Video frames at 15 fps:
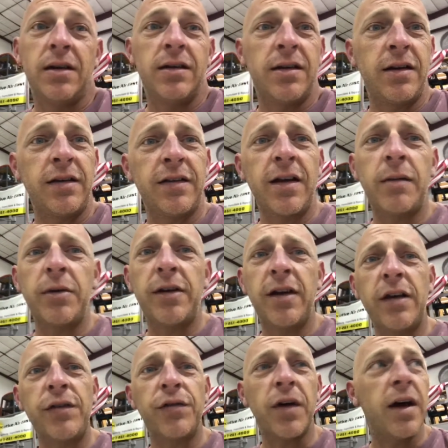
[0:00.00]
then it's time to
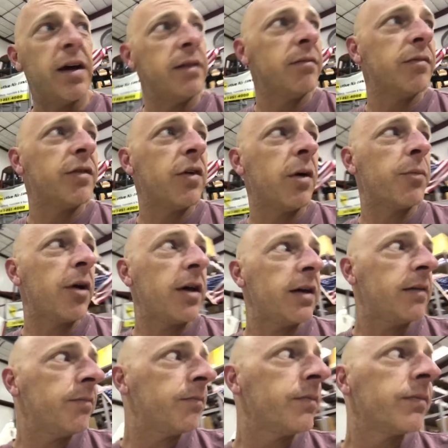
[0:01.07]
test fly it. So I'll
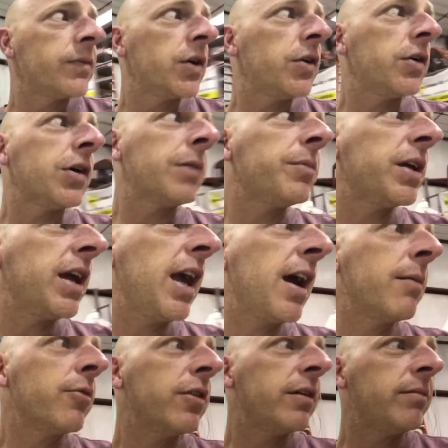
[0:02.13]
probably hook up the
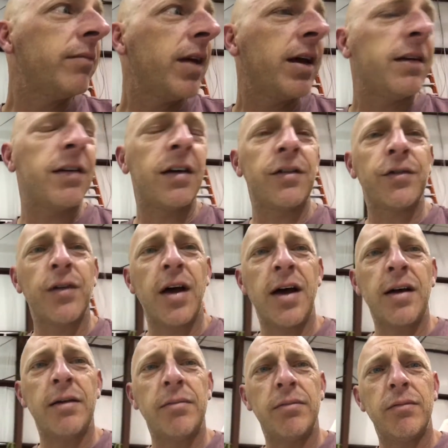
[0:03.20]
camera and, and test fly
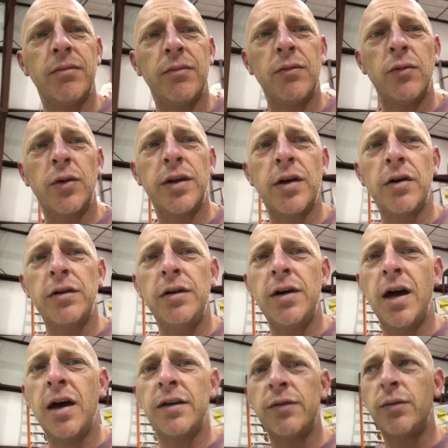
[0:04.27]
it with all you
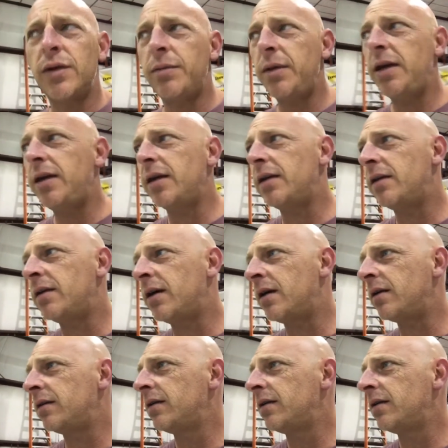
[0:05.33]
guys with me, and uh,